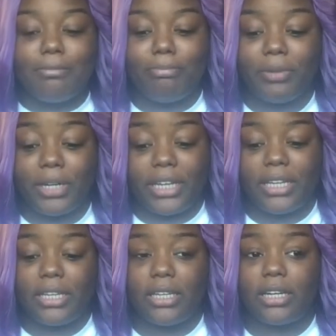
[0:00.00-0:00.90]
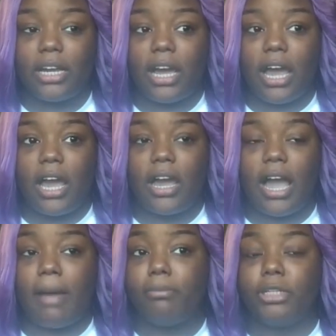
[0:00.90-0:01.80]
But
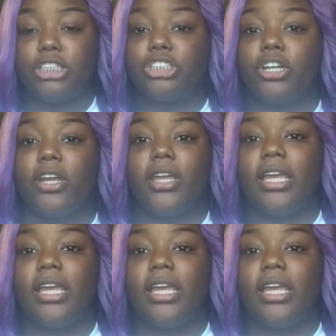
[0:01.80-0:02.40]
I'm pretty sure,